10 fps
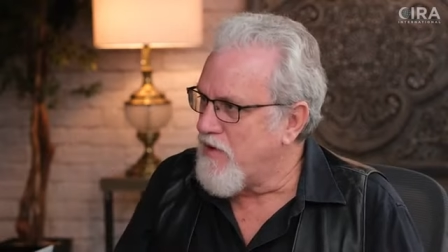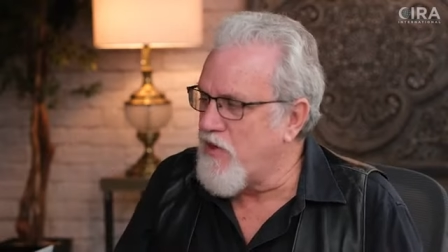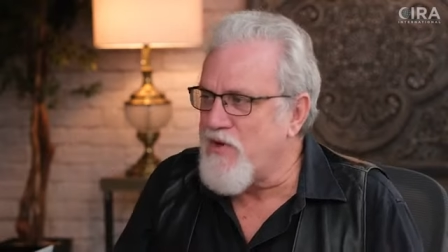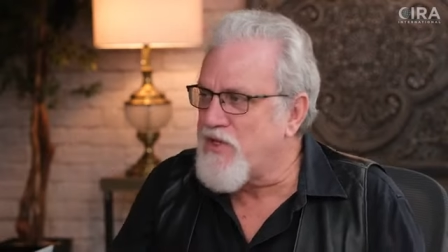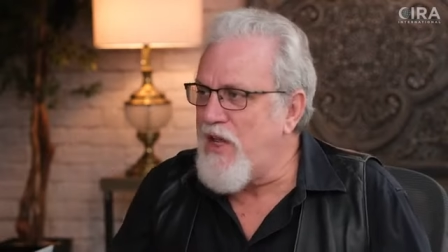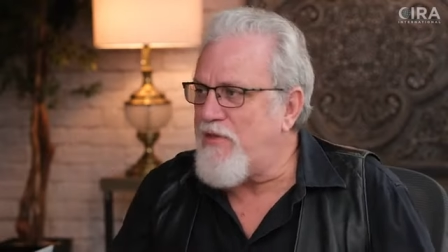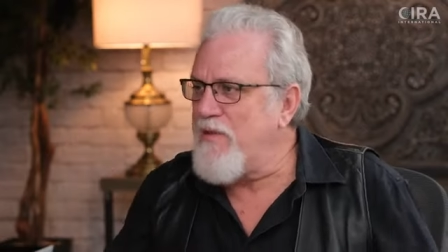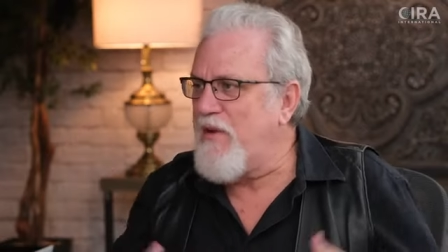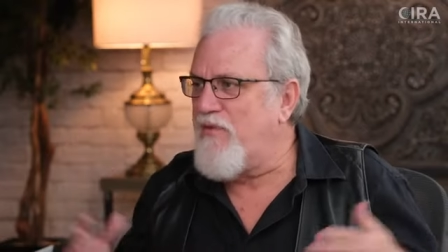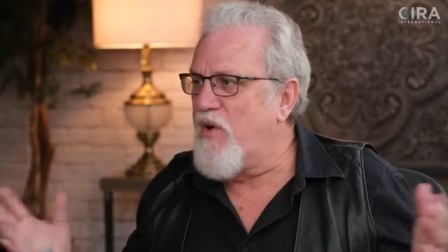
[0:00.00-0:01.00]
So there's
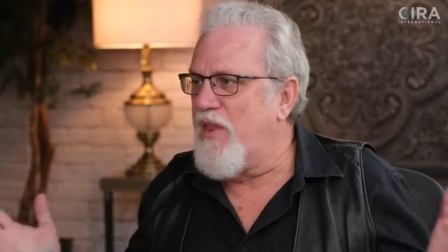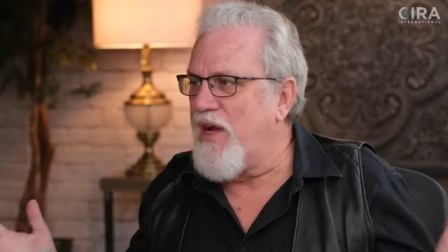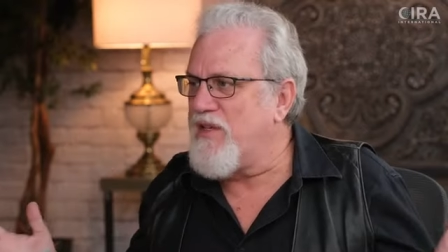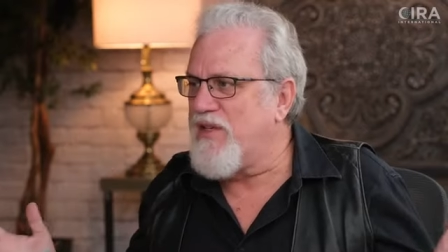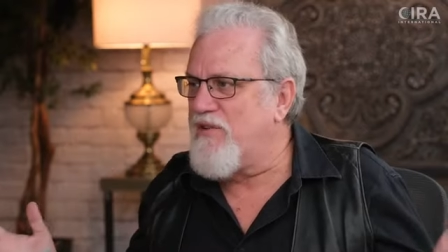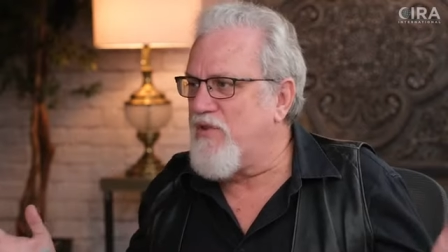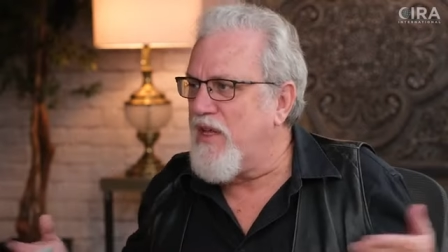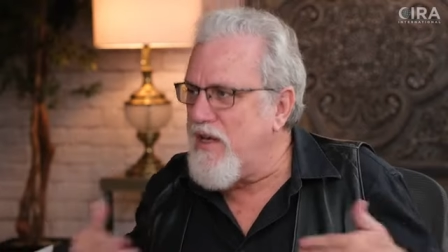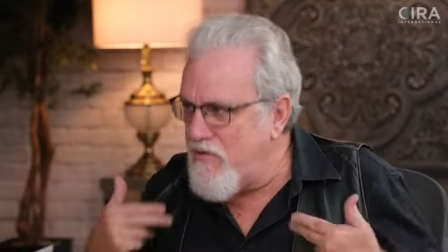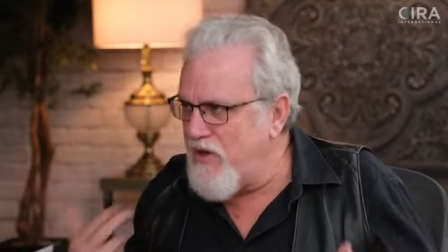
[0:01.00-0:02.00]
nothing before the 9th century
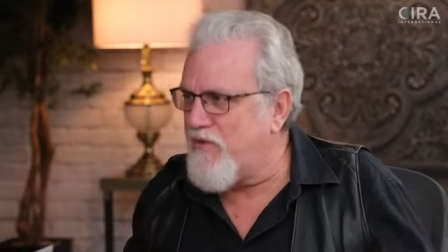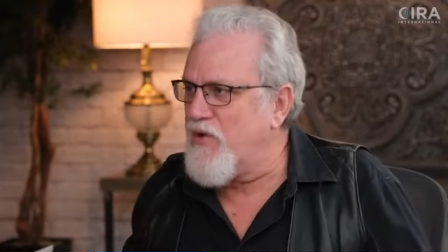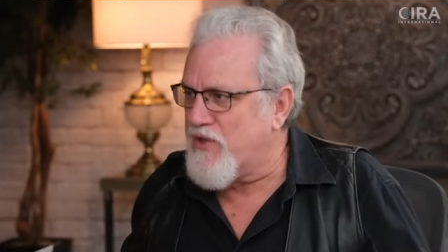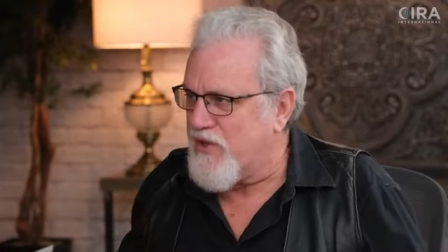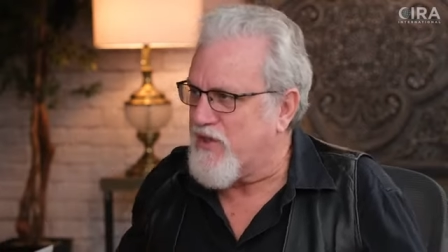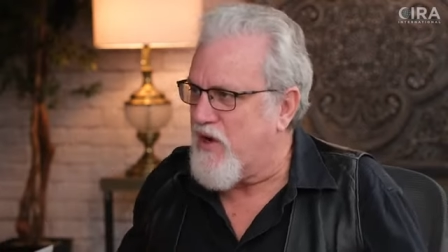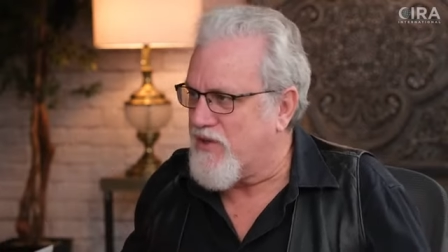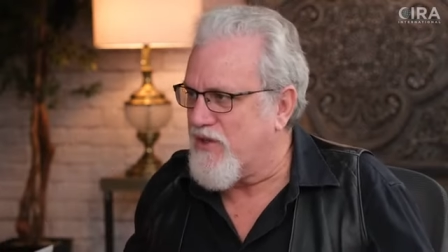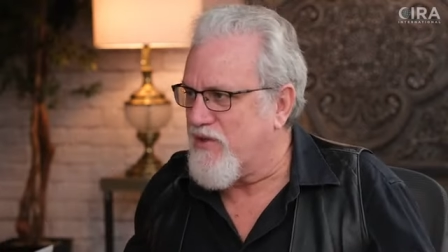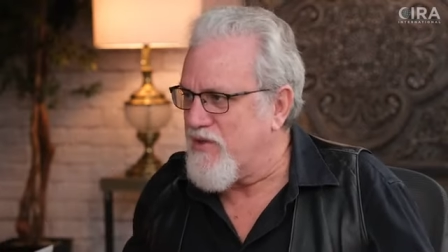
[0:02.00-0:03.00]
that even refers to this
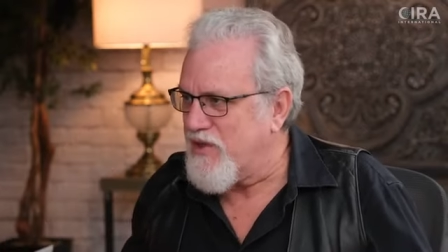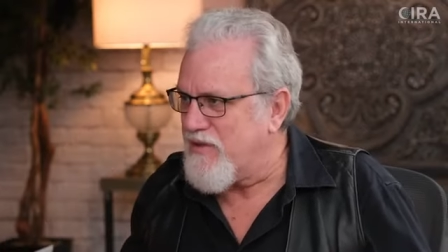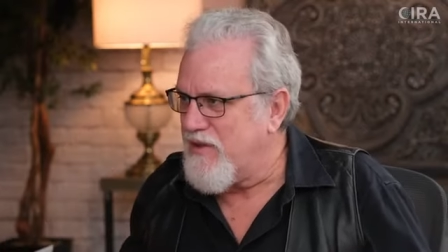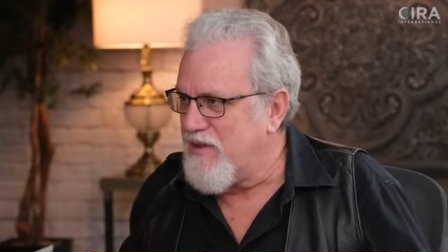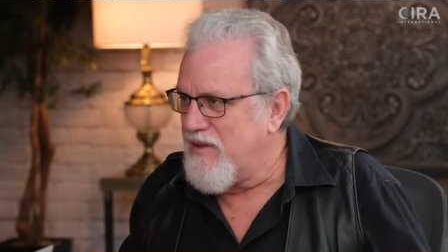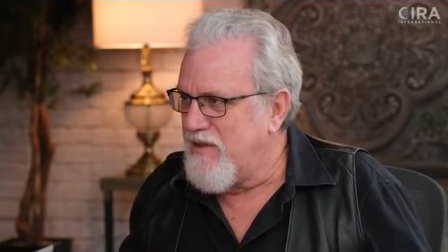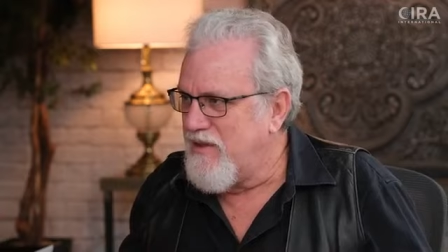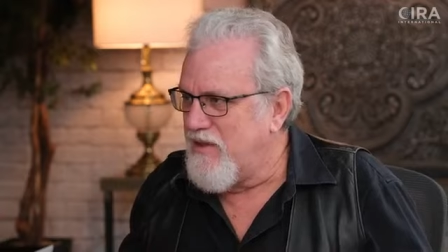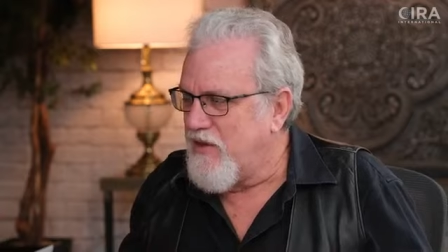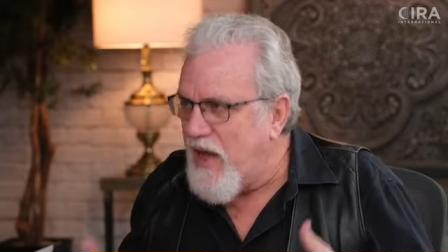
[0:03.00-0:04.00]
constitution.
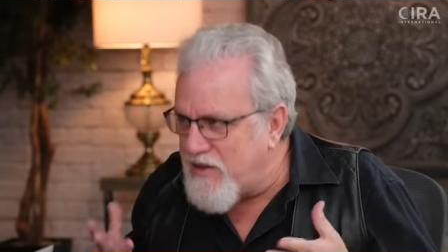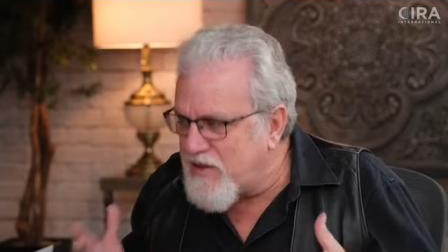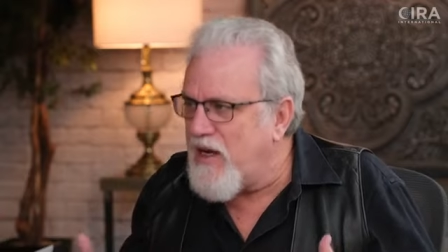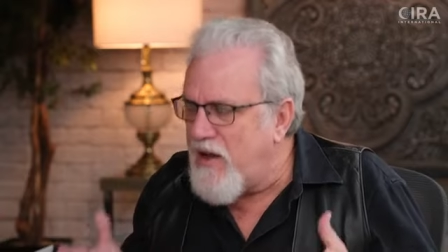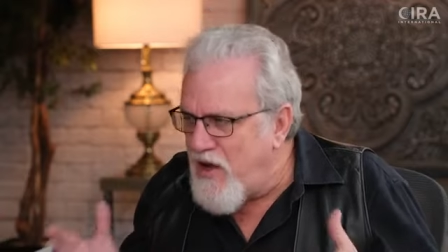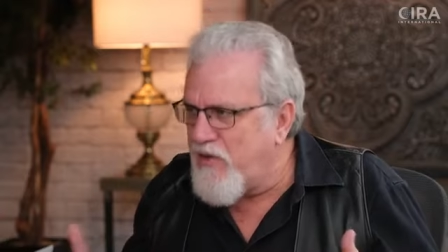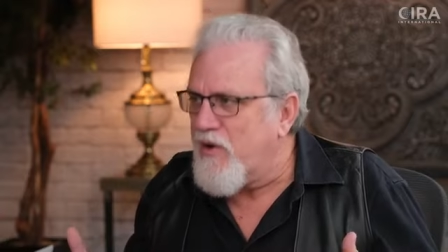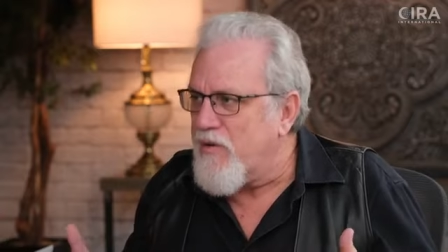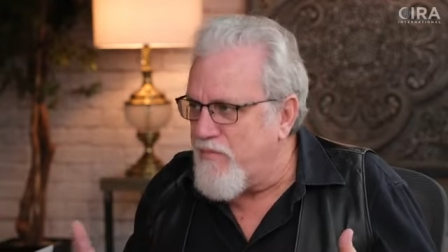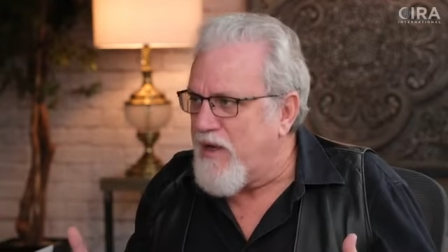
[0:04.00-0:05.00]
That's
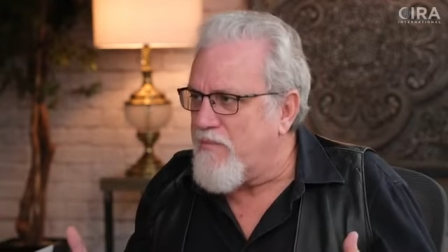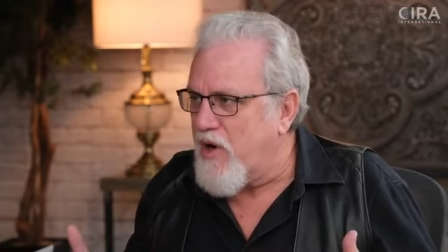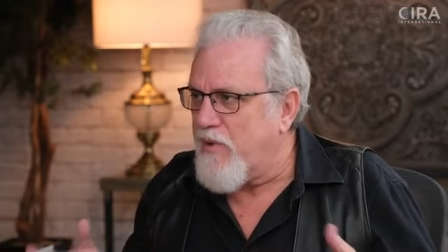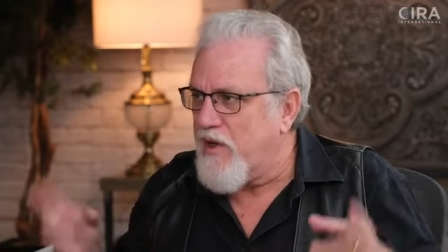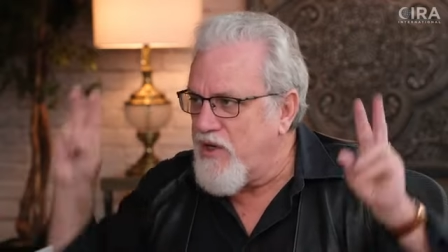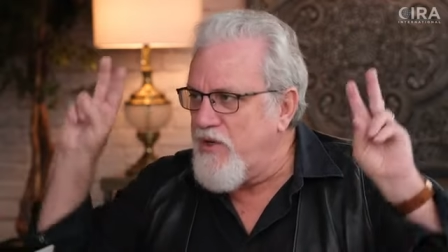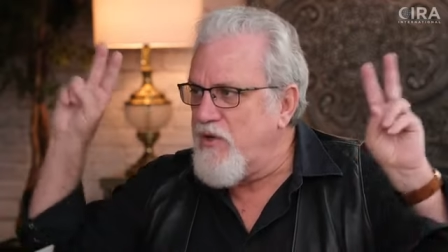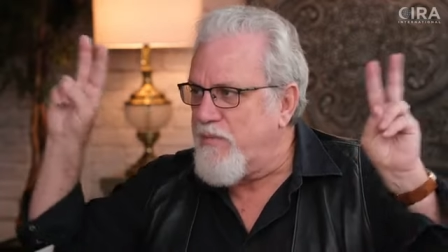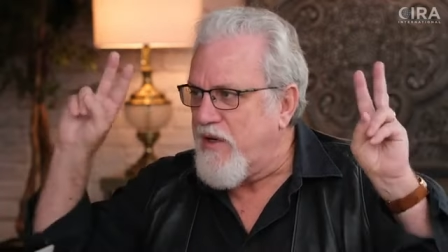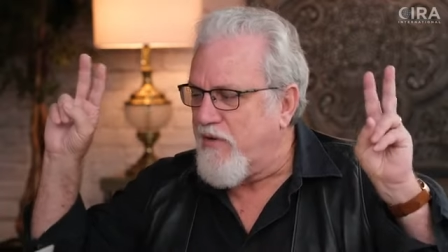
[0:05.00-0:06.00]
another big problem, a
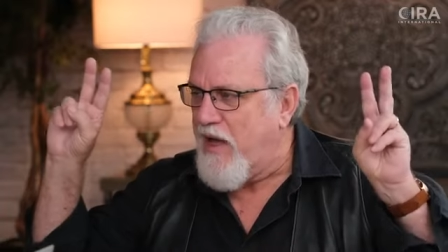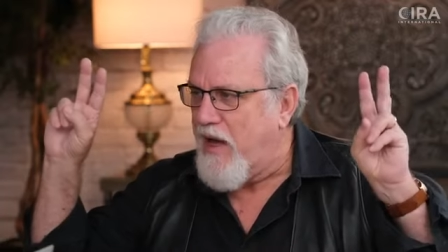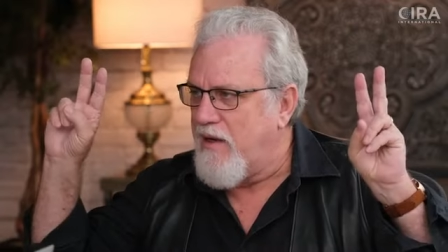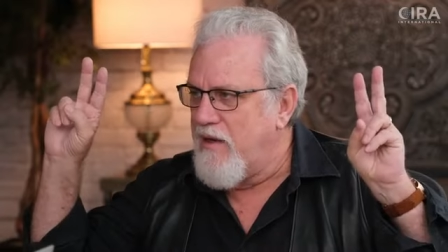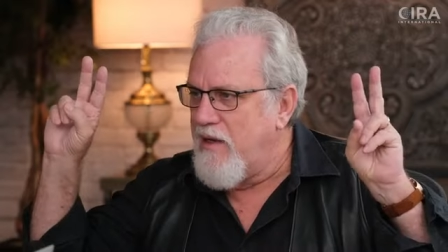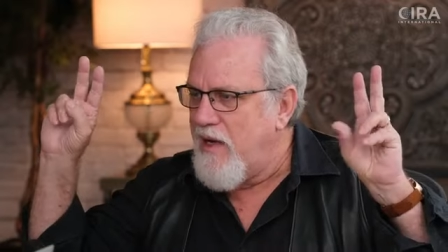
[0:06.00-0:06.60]
huge big flag.